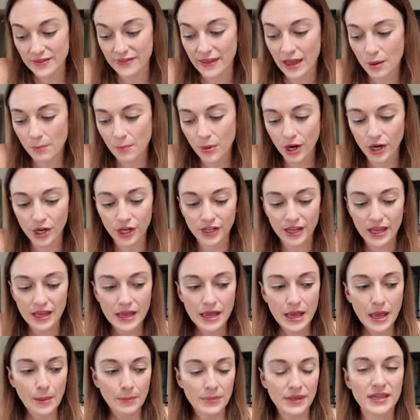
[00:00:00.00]
that park
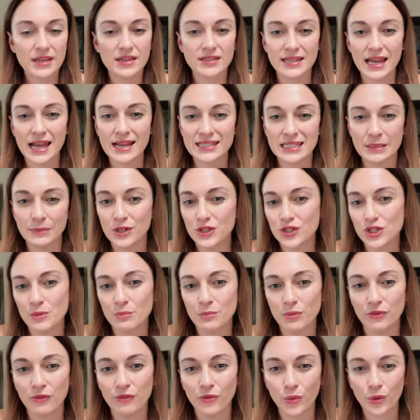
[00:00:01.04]
because as I mentioned
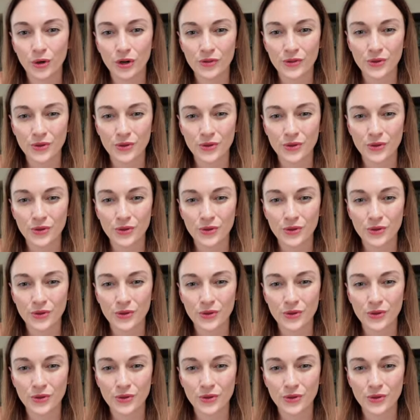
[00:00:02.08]
before,